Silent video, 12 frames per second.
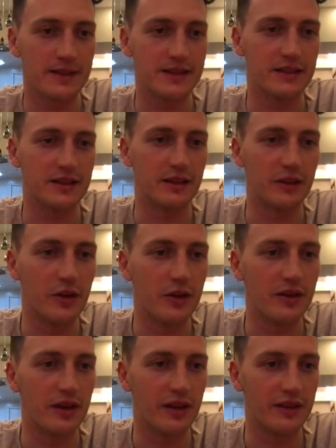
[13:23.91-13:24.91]
start to
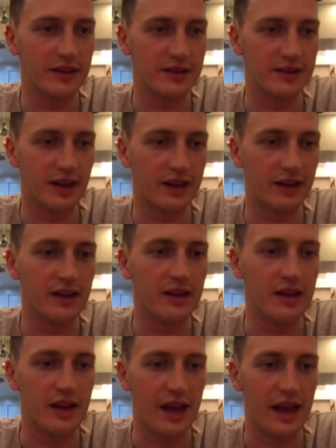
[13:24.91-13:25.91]
learn this data,
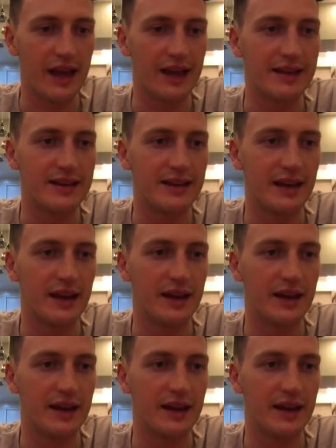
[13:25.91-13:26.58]
and